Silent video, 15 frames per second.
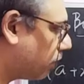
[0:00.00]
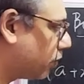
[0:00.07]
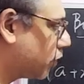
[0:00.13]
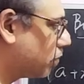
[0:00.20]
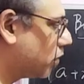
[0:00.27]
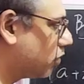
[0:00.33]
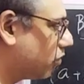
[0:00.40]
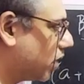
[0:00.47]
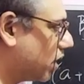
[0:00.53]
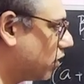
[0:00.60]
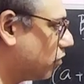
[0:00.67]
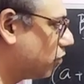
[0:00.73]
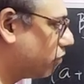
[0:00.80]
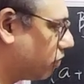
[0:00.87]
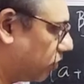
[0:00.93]
optimal
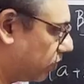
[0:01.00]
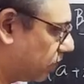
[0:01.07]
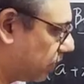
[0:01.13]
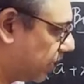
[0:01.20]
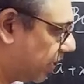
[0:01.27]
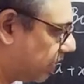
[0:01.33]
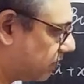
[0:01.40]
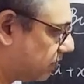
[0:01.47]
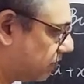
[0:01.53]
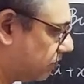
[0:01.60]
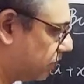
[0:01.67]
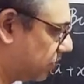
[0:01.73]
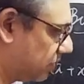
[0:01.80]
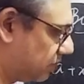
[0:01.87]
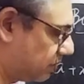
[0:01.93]
value for x,
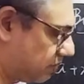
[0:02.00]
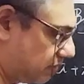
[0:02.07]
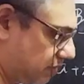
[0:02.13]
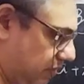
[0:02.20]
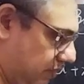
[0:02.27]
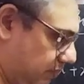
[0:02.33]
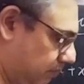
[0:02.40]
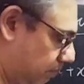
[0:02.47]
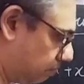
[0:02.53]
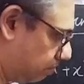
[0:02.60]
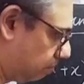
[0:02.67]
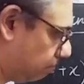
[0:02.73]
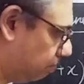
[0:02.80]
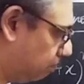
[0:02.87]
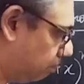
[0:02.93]
which is
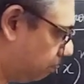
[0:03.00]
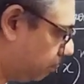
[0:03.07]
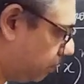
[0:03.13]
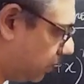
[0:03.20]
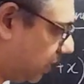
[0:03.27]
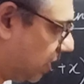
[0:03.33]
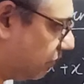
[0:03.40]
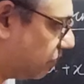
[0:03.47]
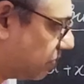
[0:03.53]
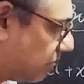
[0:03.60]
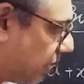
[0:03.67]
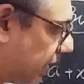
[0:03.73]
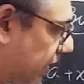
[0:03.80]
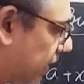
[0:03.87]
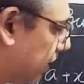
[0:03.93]
even
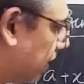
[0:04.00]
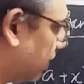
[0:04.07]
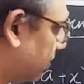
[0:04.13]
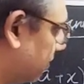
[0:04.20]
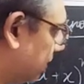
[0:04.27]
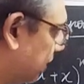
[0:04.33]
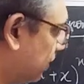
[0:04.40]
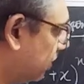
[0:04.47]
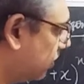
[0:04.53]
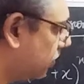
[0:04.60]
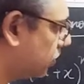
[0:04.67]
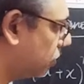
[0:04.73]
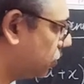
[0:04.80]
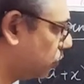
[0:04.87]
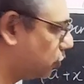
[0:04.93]
slightly less than
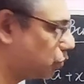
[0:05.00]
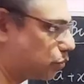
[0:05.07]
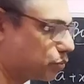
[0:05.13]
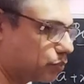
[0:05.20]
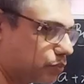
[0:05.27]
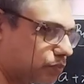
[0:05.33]
2.